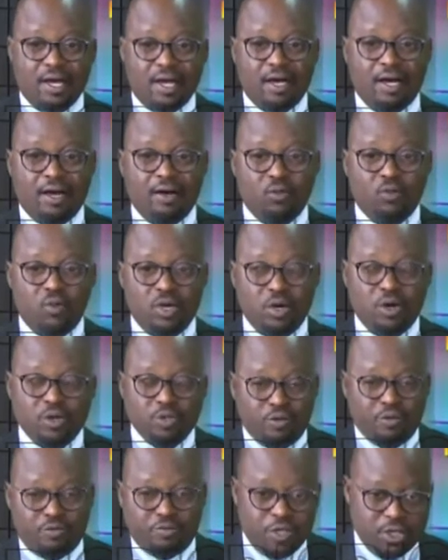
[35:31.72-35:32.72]
we
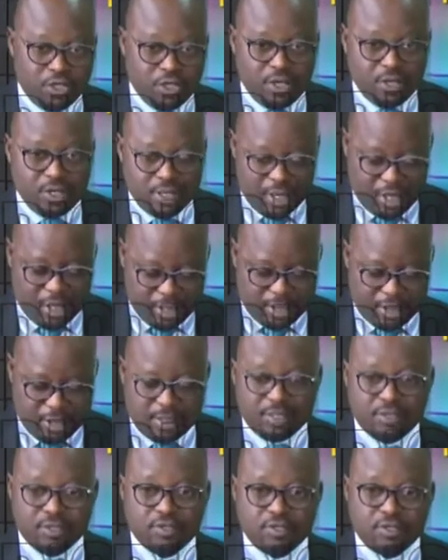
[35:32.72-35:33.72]
also featured
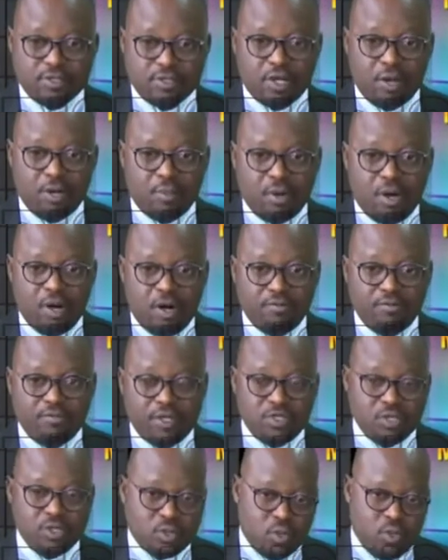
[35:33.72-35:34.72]
in some of the
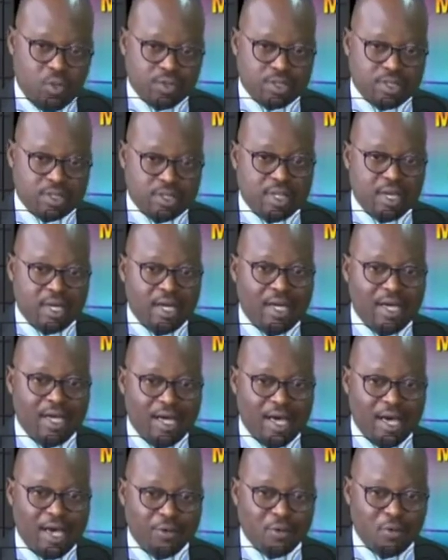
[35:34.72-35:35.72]
discussion
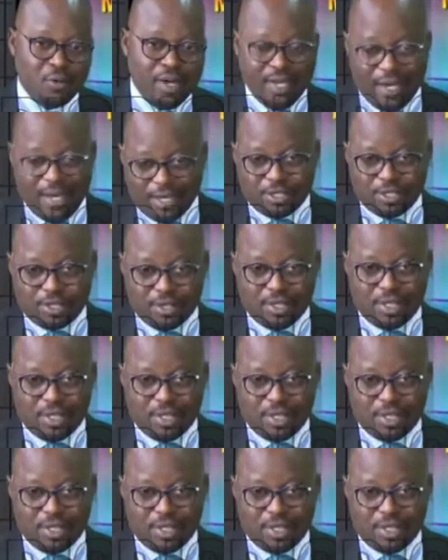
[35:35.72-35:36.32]
Edo election.